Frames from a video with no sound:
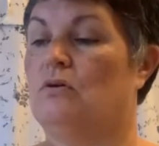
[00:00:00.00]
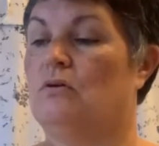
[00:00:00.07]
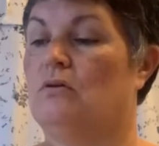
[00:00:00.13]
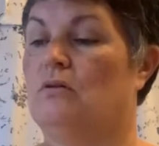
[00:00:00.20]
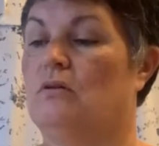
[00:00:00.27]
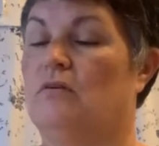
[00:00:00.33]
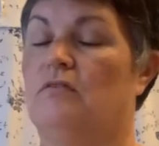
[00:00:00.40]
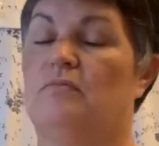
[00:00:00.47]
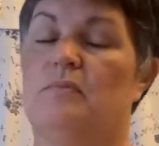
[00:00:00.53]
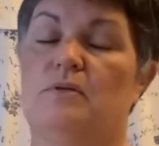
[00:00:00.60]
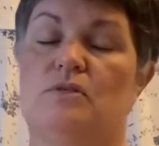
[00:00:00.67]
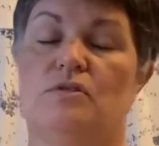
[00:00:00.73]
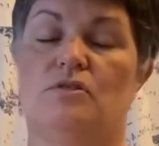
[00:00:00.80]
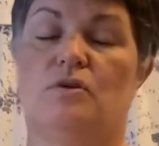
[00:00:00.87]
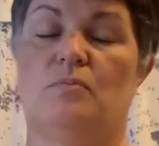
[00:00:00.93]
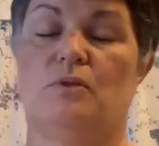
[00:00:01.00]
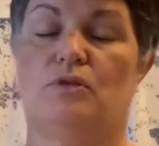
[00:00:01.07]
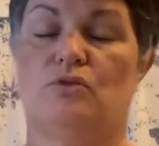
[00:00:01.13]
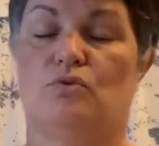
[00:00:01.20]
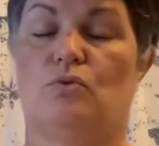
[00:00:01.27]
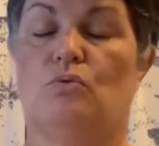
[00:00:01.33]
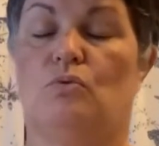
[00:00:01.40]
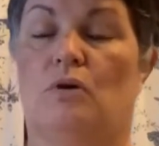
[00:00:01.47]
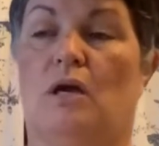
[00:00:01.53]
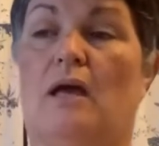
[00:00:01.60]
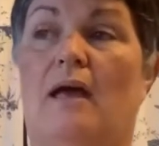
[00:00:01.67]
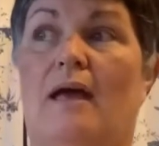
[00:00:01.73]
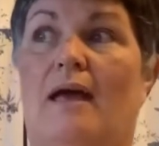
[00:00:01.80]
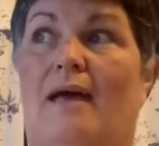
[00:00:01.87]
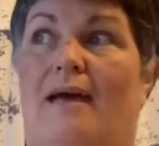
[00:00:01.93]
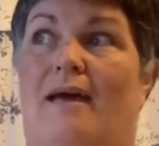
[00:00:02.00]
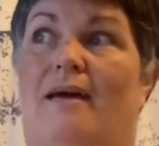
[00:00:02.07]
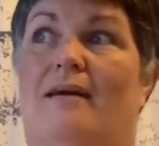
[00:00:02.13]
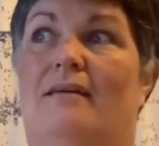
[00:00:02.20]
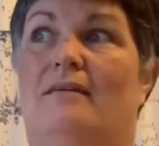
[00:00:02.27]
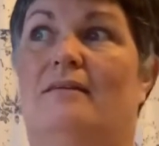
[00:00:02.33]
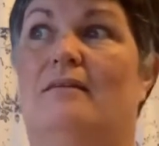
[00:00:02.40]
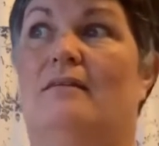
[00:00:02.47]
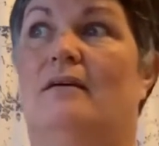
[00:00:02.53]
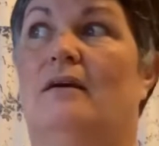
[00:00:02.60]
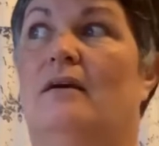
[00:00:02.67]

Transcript: there's been so much talk, and